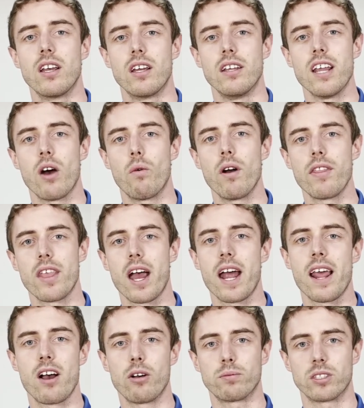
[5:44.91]
Now, what that
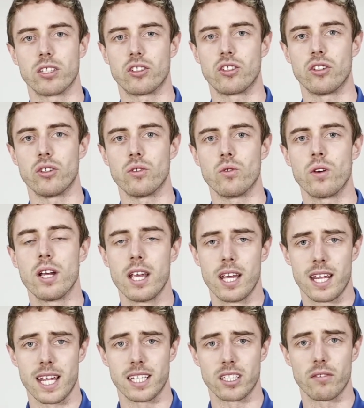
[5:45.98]
helps us do
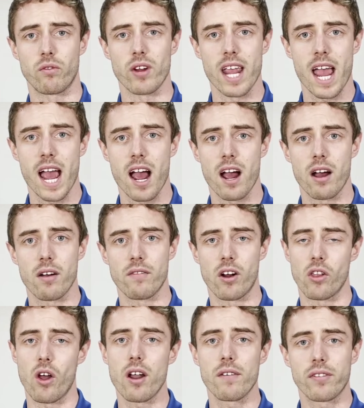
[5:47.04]
is if we have a
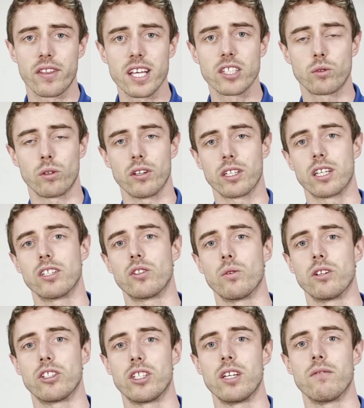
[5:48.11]
lot of things we're looking to
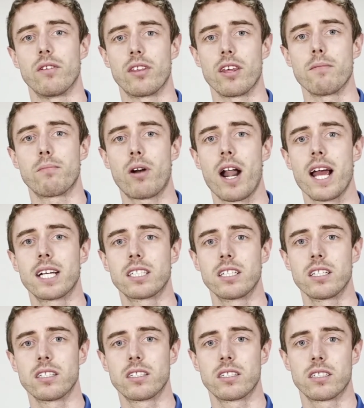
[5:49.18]
achieve within
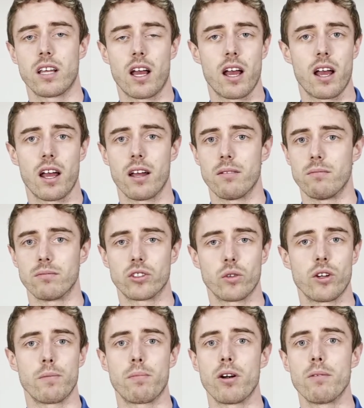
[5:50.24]
practice, so
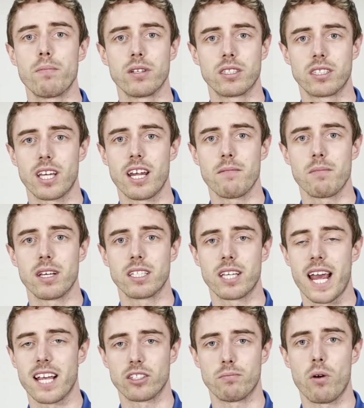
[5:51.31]
your purpose statement
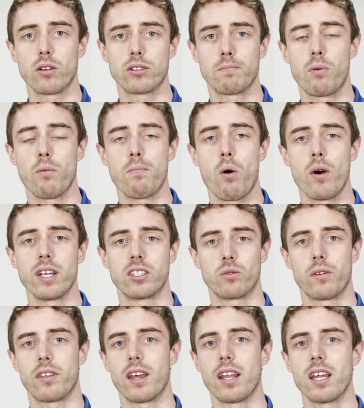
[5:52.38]
has multiple points
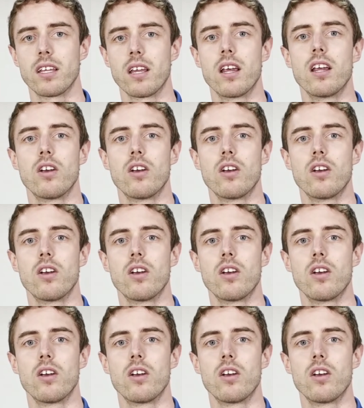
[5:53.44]
within it,